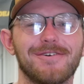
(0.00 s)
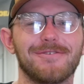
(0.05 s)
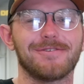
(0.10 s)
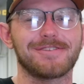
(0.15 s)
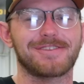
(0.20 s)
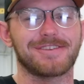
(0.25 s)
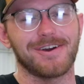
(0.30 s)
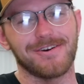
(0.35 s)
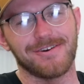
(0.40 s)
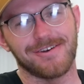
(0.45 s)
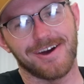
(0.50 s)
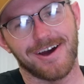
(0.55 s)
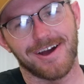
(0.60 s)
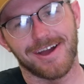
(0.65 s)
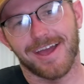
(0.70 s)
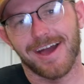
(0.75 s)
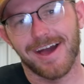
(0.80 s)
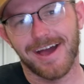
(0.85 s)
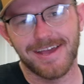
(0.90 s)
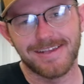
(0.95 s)
What's going
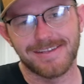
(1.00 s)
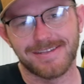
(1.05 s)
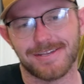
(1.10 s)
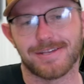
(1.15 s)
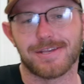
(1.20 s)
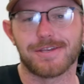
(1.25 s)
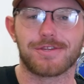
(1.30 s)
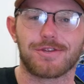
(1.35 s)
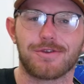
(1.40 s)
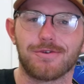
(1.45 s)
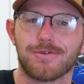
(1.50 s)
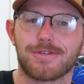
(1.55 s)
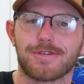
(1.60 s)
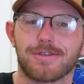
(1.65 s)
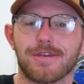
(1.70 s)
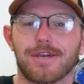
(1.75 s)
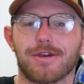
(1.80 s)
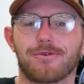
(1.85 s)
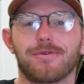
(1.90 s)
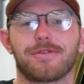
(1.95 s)
on, guys? This is Too
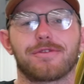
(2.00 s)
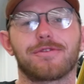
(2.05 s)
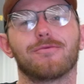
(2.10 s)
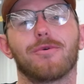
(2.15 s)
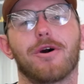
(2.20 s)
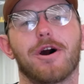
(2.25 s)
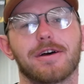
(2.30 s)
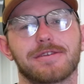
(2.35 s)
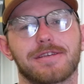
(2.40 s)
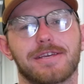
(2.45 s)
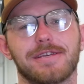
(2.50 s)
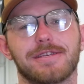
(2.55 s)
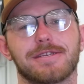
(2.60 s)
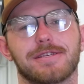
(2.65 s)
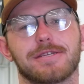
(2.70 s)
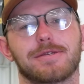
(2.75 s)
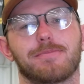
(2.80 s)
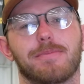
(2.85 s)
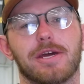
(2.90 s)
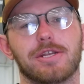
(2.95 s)
Slick with Nowaskey
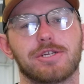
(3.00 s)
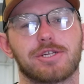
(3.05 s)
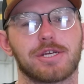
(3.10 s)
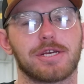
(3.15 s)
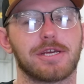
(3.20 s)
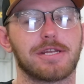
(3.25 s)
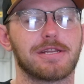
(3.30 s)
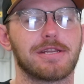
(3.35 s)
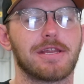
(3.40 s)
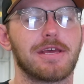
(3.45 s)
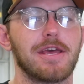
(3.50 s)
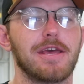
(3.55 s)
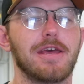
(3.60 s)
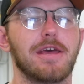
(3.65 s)
Suspension.